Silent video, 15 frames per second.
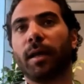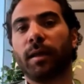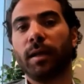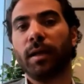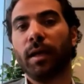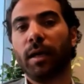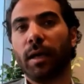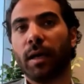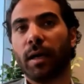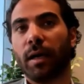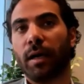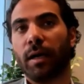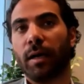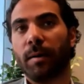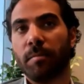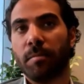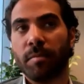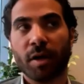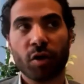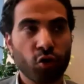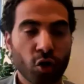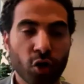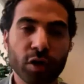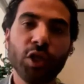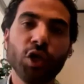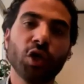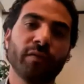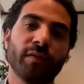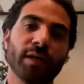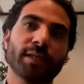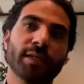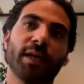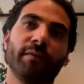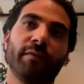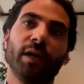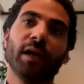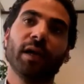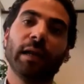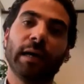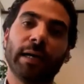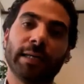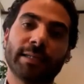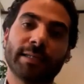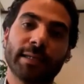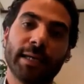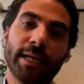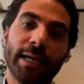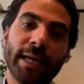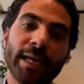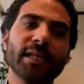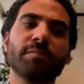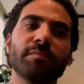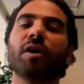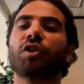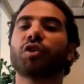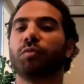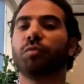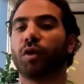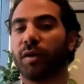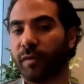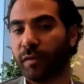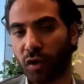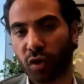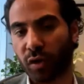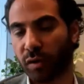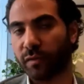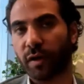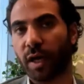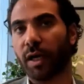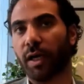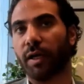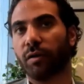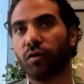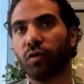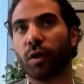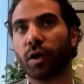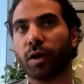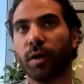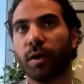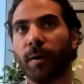the majority of us have realized it is much more efficient, frankly, to work,